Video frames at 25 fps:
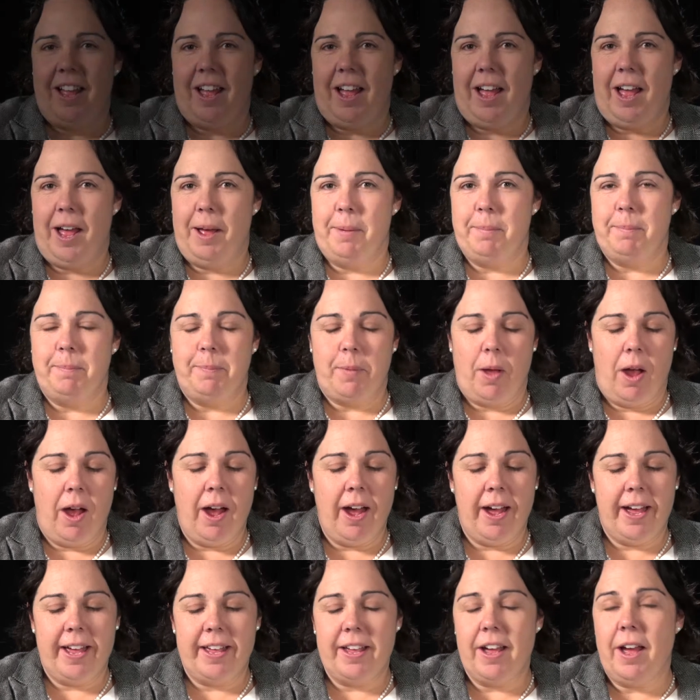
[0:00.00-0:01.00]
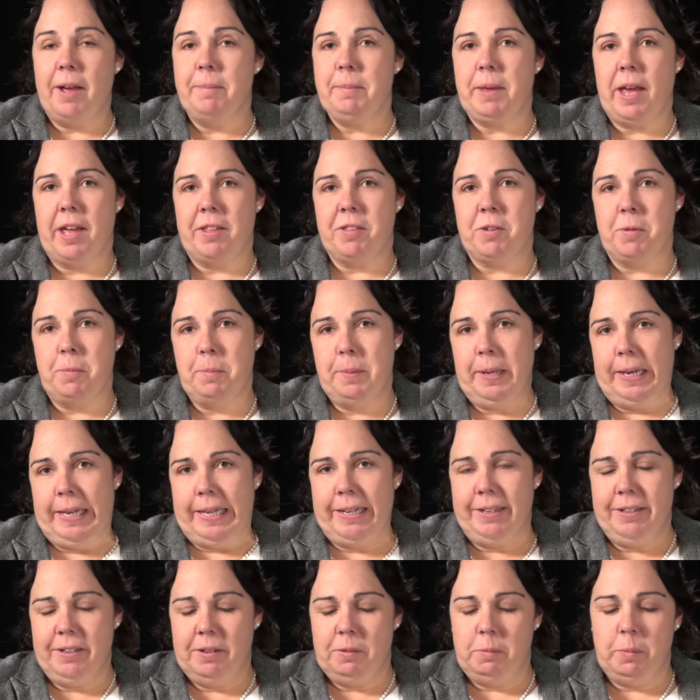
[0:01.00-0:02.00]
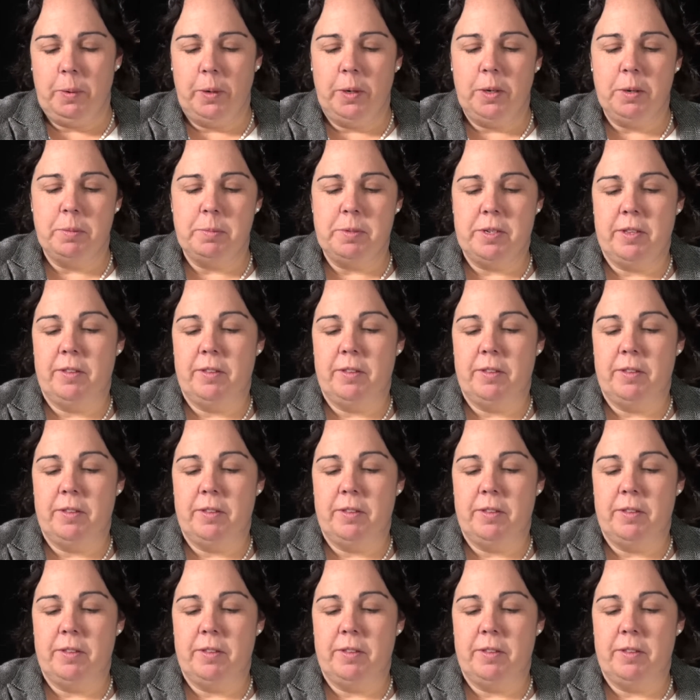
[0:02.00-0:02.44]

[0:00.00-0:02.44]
Hi, I'm Catherine Miller. Welcome